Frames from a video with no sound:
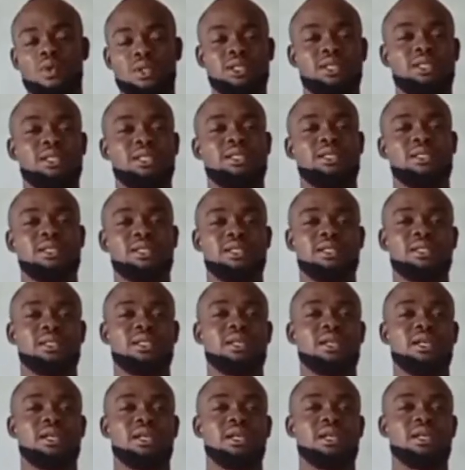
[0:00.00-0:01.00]
quantities.
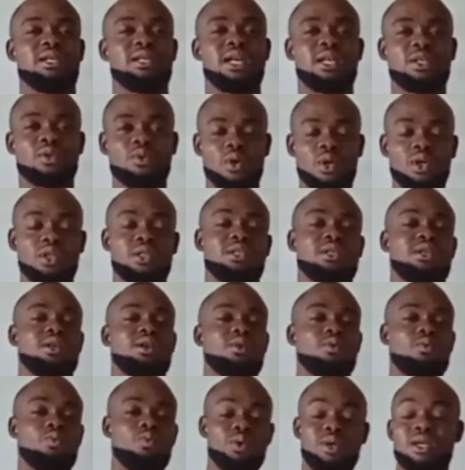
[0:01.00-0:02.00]
That's
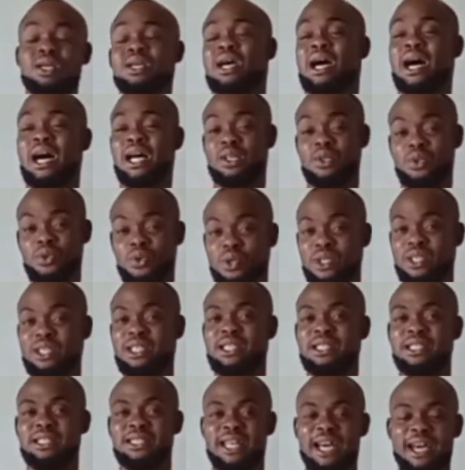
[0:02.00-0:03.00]
what we are
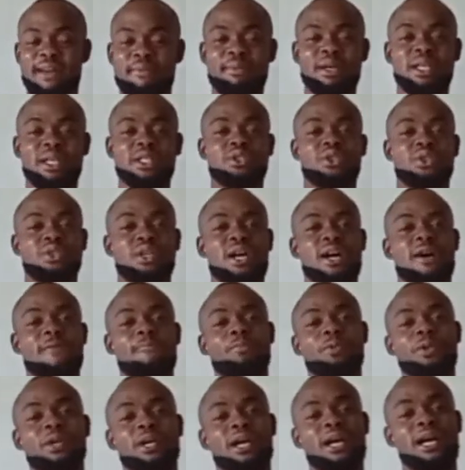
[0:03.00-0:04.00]
doing in
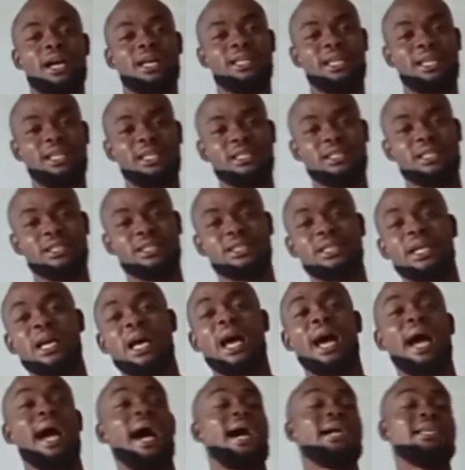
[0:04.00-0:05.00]
dimensional
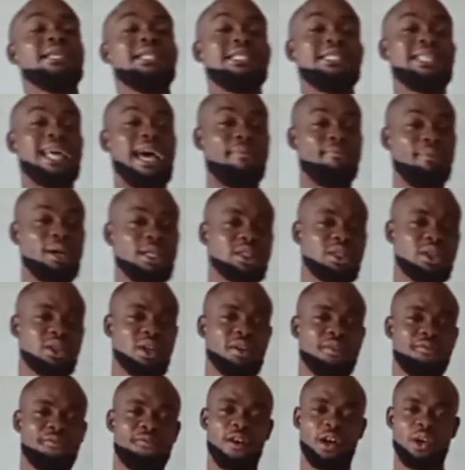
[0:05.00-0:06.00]
analysis. And the dimension
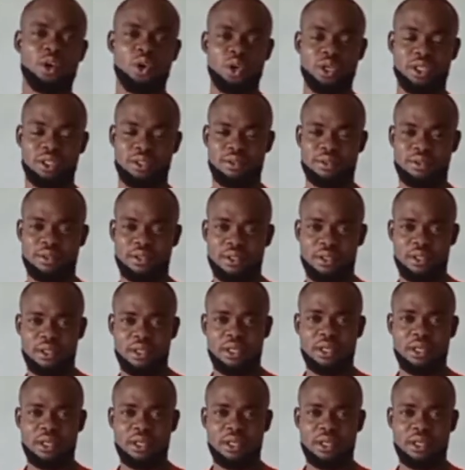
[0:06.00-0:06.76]
of the following